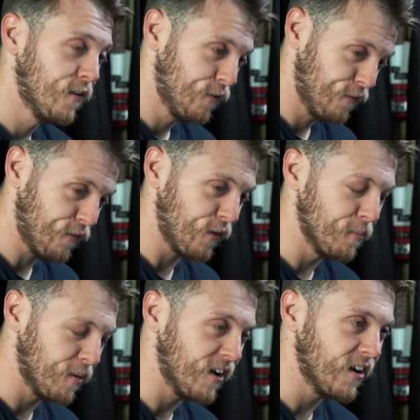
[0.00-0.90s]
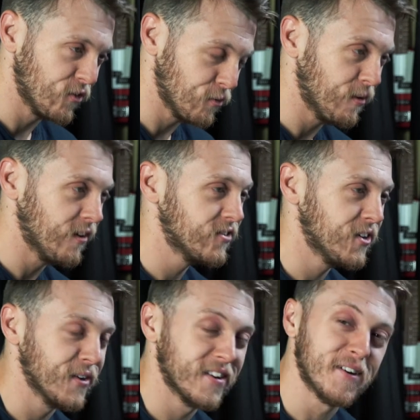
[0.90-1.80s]
followed by one hundred miles
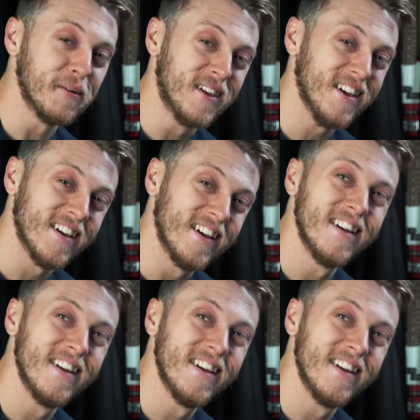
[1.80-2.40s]
towing a drum kit.